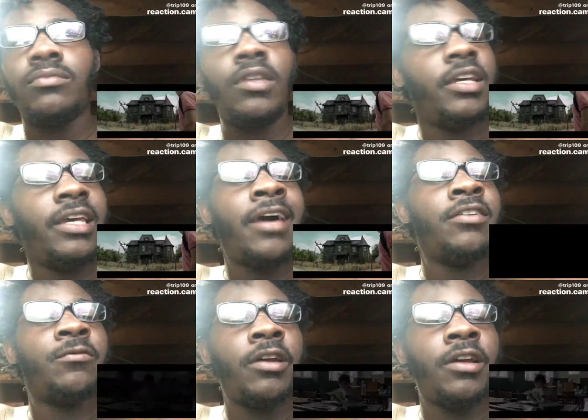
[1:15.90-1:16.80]
He out in
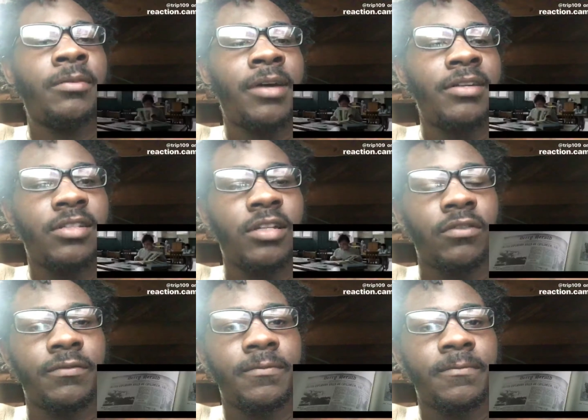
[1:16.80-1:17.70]
the rain by himself.
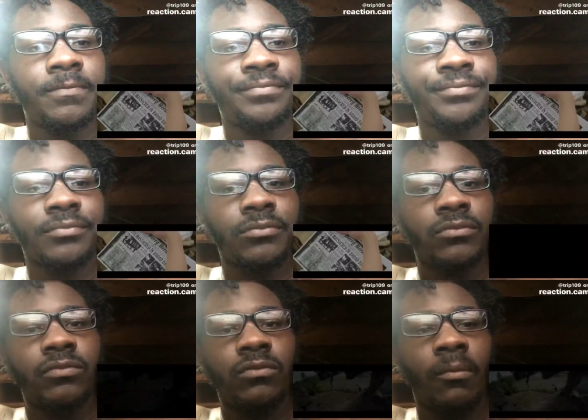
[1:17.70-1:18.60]
things that happen in this
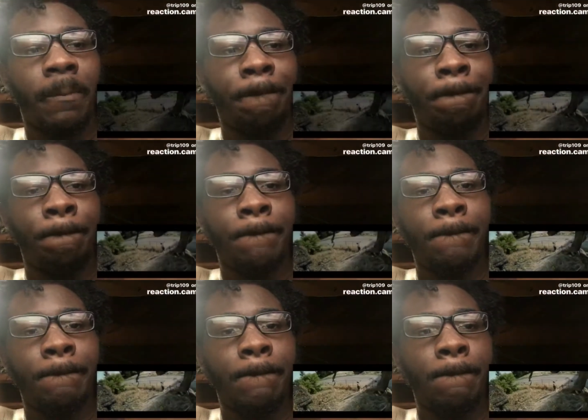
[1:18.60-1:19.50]
town are because of
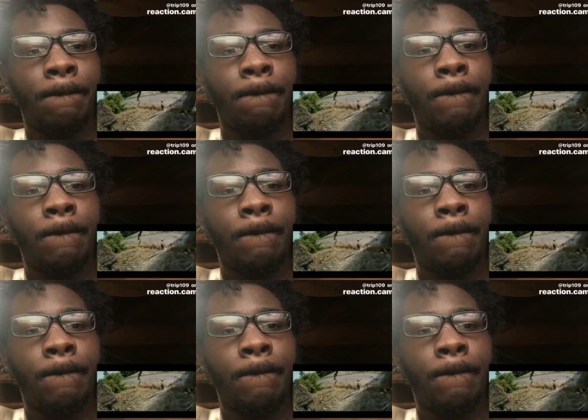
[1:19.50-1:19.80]
one thing.